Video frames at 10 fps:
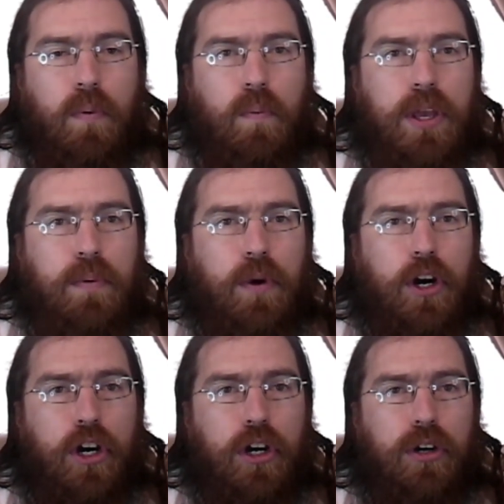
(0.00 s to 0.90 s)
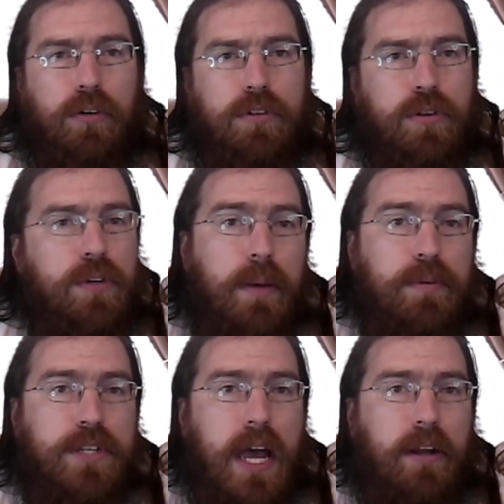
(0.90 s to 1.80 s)
We were two
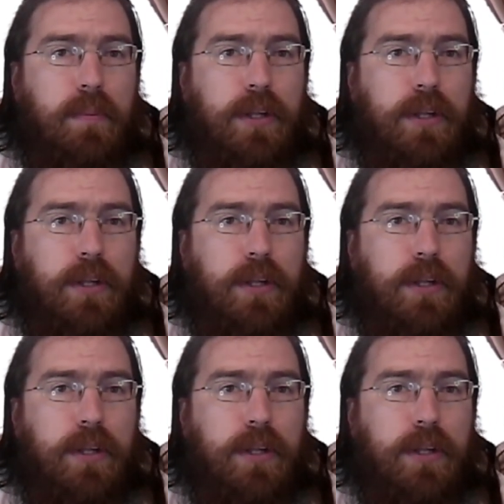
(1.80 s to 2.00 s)
tables down, I